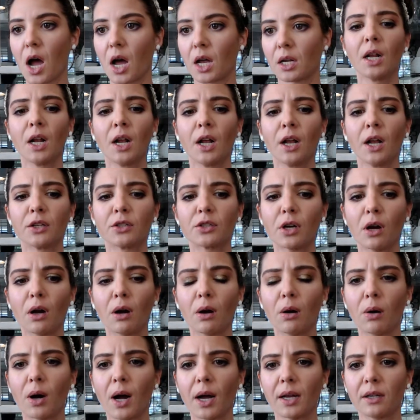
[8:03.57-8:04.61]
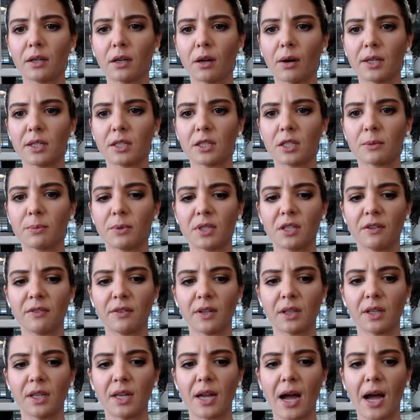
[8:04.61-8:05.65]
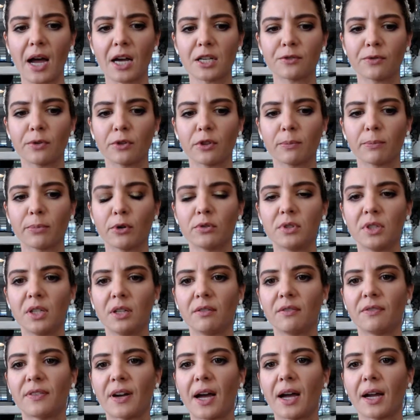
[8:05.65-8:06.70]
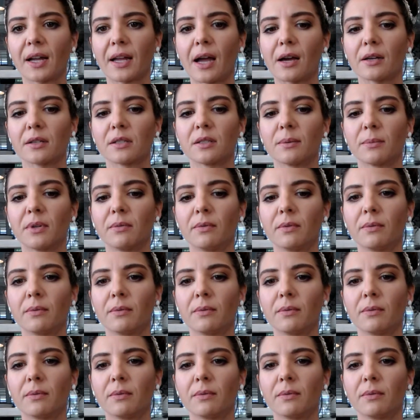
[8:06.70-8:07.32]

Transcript: So I, you know, I specifically asked for the protein, fat, calcium,